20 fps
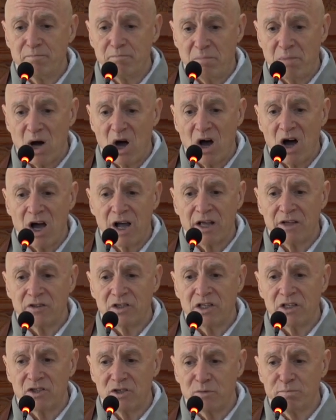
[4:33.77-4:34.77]
by
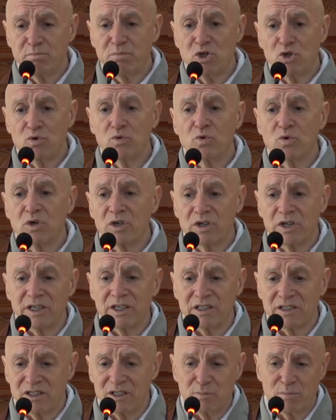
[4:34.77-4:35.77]
these pure
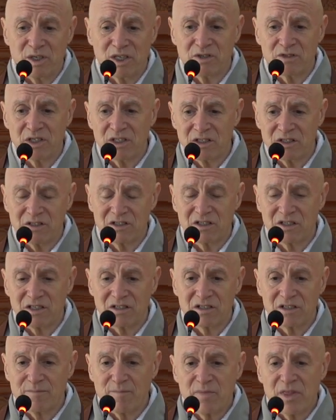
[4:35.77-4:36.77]

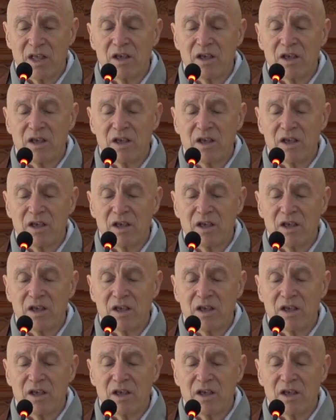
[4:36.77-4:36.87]
experiences.